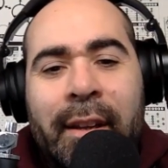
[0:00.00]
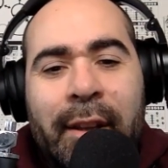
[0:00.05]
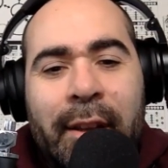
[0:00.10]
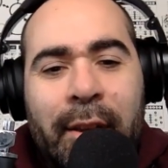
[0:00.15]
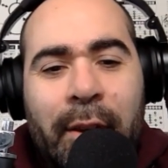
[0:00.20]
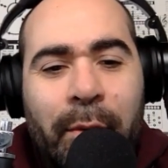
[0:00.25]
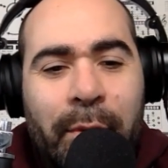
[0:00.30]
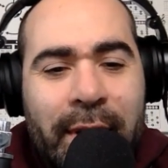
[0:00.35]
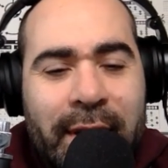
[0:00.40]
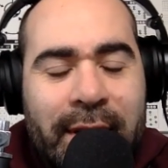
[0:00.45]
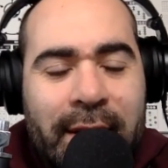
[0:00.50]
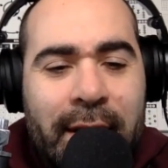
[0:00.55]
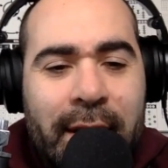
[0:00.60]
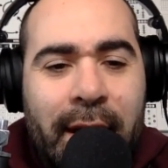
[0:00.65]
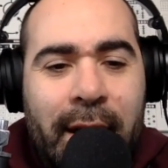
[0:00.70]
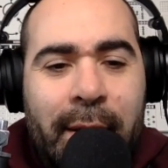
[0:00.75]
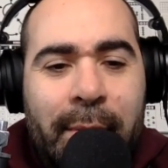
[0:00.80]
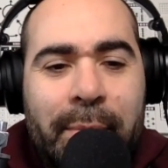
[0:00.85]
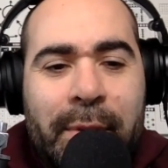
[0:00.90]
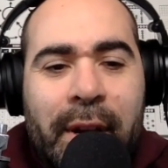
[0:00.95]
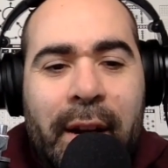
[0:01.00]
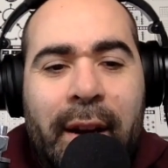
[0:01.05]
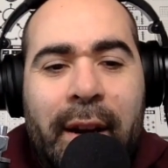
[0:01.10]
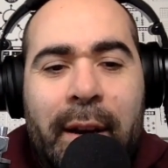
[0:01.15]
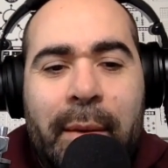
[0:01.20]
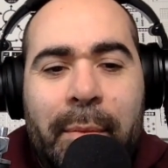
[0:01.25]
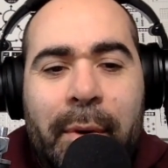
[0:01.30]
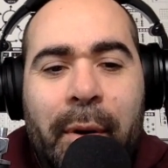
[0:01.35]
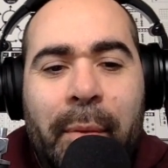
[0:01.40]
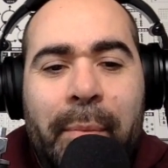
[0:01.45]
The reason I'm
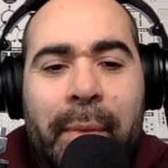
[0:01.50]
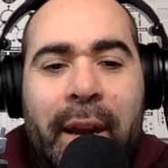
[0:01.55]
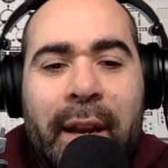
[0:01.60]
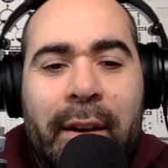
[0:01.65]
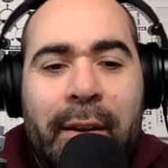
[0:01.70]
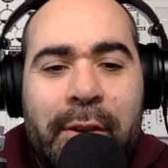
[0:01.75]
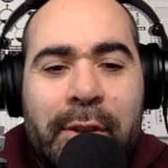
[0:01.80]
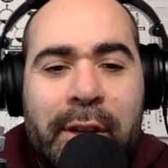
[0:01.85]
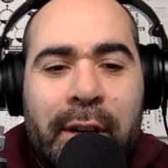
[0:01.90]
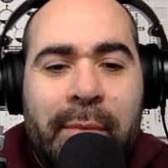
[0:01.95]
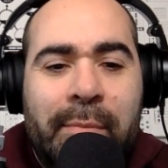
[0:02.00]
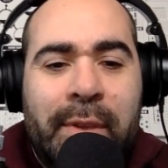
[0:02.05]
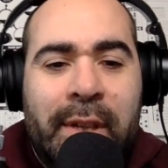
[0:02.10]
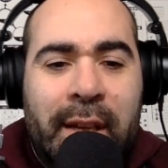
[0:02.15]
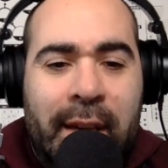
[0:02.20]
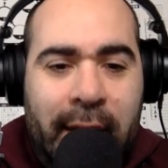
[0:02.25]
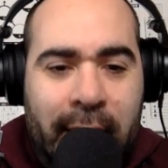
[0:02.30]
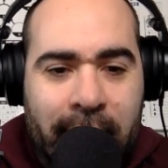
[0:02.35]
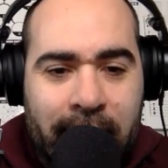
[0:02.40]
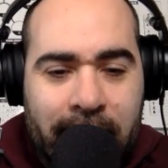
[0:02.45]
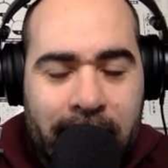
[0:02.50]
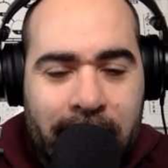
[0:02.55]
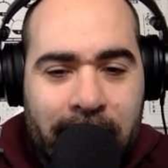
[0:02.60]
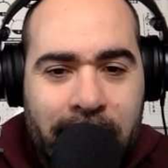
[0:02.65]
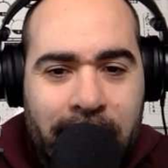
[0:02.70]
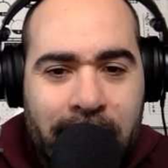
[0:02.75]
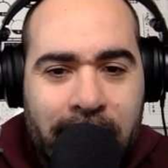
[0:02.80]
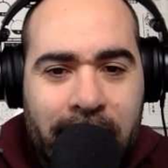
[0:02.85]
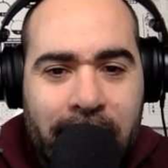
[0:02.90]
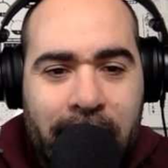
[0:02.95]
talking about Maynard James Keenan,
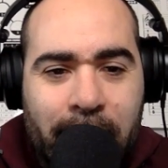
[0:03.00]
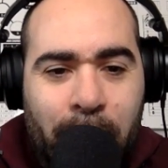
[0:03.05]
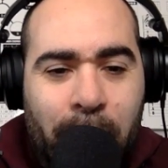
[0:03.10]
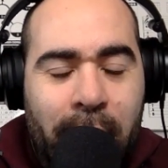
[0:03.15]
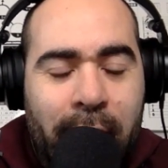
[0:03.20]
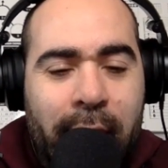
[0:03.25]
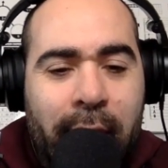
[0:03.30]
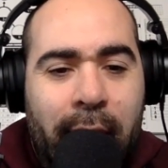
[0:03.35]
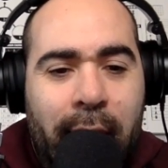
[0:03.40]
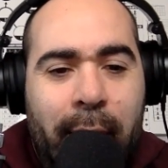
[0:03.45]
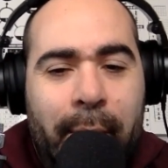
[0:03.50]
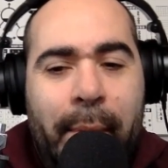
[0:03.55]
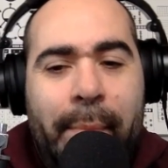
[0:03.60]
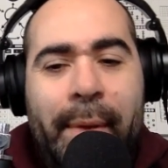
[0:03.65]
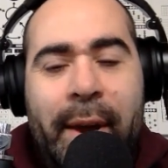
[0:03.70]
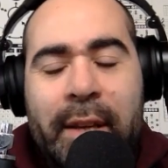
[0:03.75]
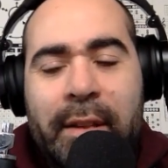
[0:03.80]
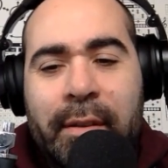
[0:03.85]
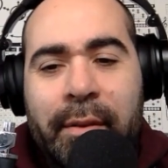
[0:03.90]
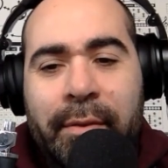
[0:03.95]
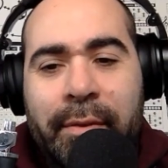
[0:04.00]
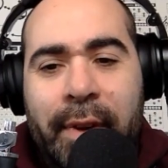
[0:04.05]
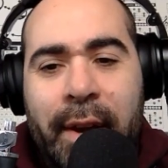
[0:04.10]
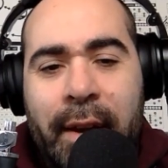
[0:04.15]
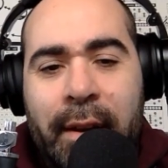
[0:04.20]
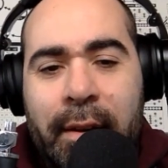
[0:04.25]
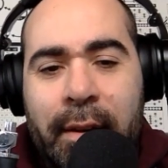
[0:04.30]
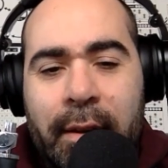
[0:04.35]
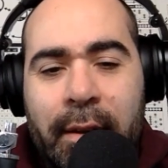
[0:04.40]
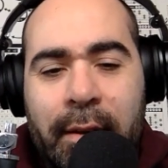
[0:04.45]
one, I'm a massive
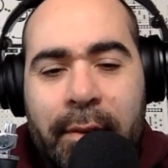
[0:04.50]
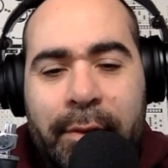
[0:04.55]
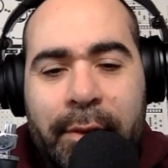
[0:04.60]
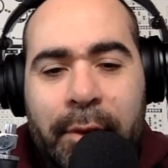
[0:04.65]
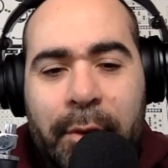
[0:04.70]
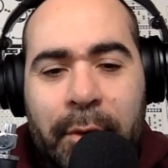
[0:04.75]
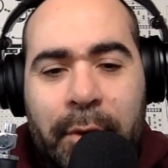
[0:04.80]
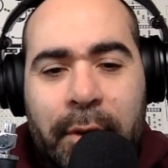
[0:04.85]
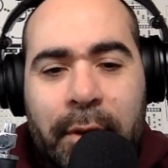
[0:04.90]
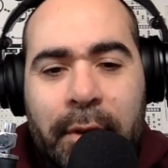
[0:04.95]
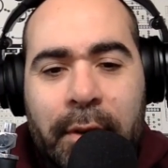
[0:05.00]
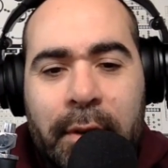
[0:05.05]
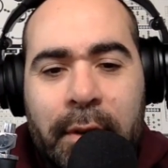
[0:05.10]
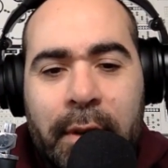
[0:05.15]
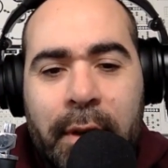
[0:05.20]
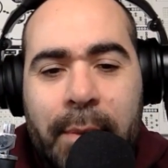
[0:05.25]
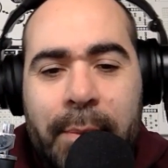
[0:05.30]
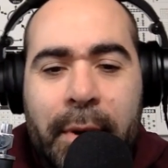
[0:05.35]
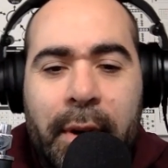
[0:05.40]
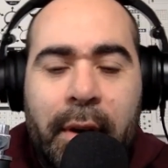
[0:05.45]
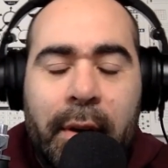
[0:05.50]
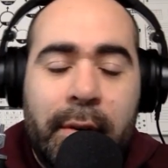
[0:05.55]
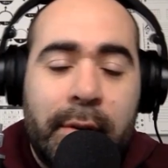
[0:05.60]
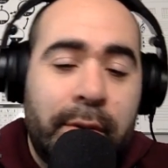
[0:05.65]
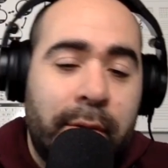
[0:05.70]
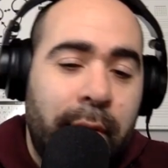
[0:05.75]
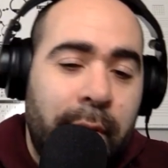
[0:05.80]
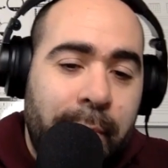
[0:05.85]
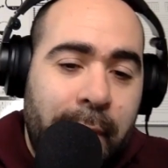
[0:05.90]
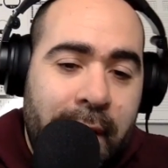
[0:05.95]
fan of Tool. I'm
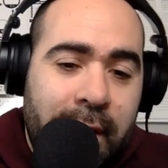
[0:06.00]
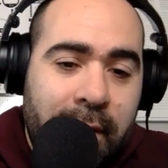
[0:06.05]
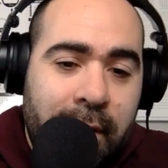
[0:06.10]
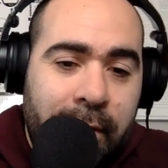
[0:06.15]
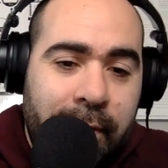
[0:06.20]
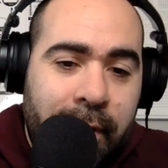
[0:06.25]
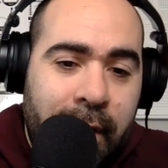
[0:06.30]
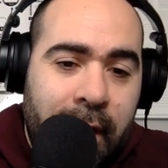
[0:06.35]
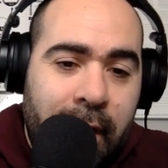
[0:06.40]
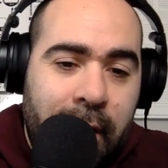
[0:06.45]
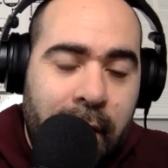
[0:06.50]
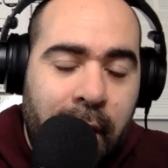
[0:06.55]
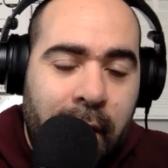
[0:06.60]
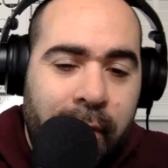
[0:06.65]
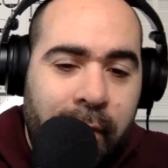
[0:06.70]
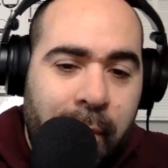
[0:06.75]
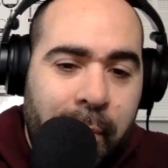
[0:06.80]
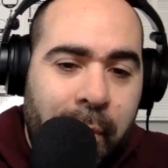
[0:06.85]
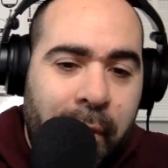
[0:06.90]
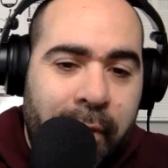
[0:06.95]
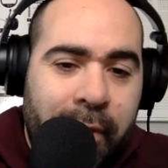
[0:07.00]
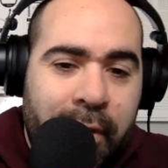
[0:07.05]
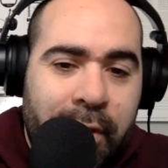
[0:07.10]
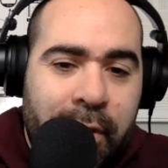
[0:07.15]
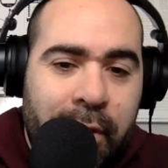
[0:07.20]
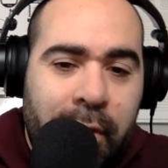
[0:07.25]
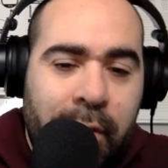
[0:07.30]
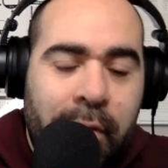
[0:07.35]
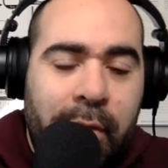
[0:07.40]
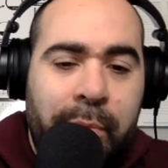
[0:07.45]
also a massive fan of A Perfect
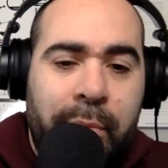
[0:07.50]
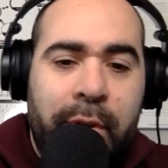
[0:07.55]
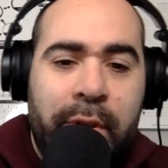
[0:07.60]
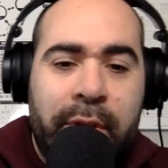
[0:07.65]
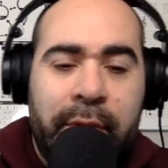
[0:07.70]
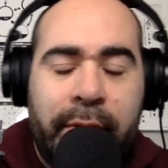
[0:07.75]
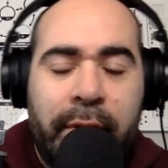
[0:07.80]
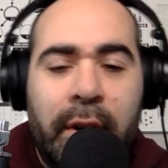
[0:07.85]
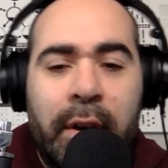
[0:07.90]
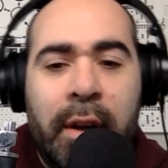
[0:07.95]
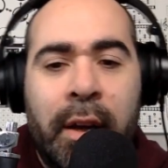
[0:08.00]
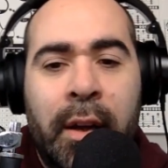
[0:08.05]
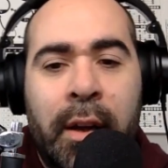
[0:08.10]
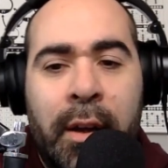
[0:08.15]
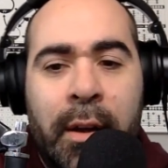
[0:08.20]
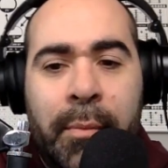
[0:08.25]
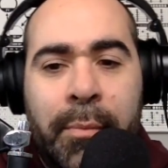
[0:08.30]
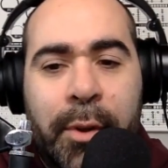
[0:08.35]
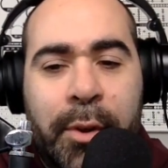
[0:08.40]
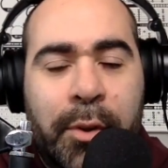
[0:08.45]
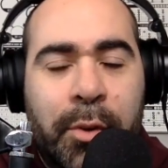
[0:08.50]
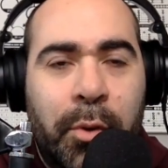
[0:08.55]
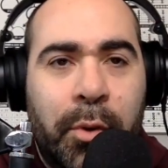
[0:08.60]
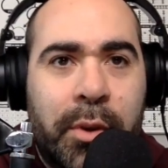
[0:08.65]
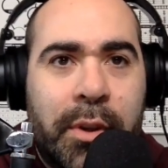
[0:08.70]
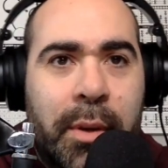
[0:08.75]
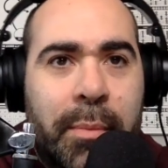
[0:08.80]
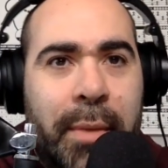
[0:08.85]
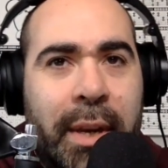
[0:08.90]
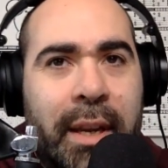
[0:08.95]
Circle and Puscifer, but Tool
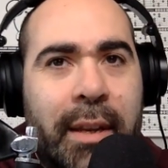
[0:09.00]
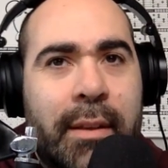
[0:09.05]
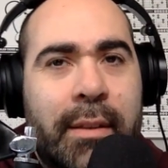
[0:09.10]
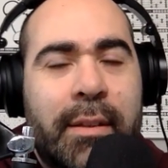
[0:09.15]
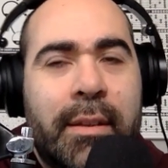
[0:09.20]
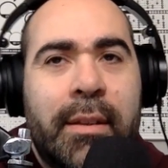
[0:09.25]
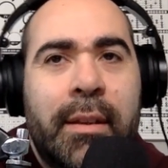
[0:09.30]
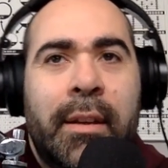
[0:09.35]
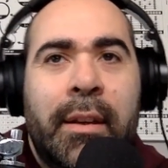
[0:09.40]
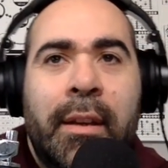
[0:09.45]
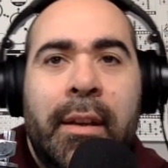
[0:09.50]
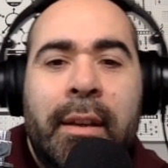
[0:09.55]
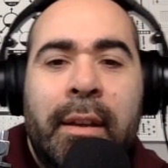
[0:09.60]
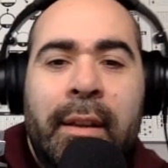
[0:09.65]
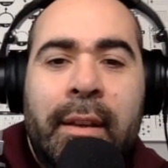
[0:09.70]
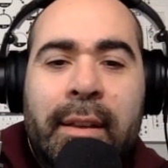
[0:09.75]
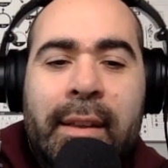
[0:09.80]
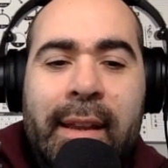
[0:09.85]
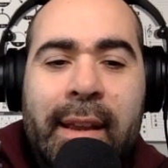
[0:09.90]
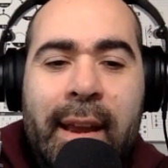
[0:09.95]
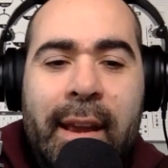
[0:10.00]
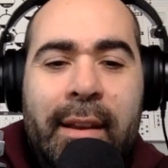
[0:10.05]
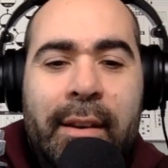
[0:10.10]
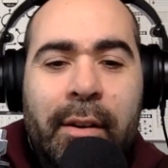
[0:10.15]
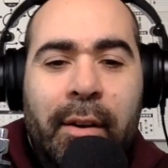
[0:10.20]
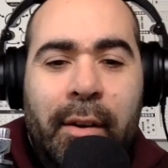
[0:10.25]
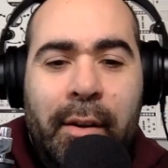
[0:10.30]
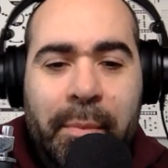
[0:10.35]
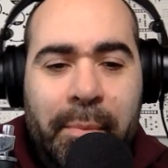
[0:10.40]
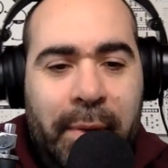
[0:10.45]
to me is the
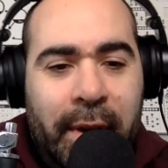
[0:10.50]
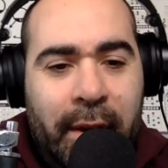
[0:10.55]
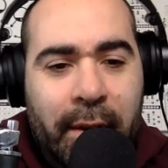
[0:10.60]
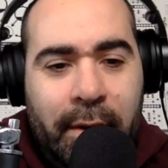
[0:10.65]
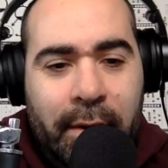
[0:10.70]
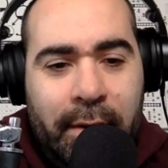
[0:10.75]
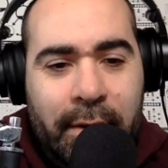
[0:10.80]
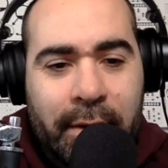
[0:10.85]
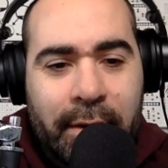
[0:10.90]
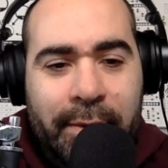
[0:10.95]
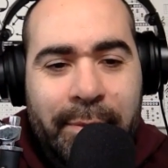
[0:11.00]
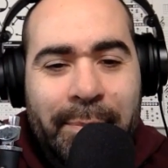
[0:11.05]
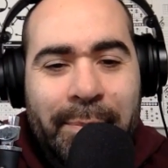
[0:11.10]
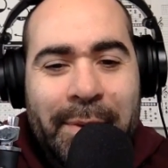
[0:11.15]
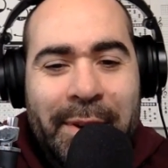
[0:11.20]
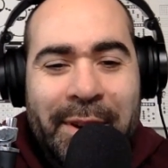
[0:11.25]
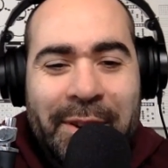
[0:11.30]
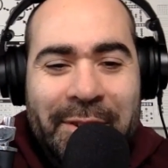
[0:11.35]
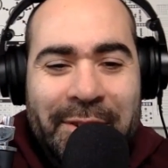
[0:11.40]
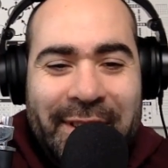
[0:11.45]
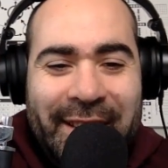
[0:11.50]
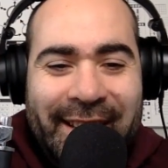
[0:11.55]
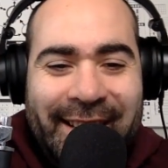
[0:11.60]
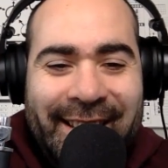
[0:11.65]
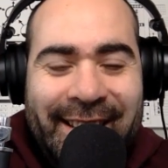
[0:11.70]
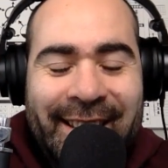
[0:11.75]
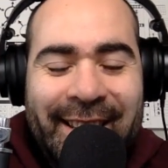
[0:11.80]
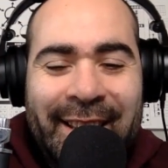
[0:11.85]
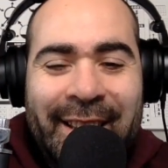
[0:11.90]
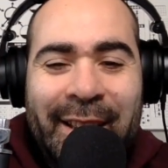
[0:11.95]
end-all and be-all of
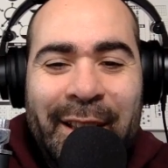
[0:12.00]
music.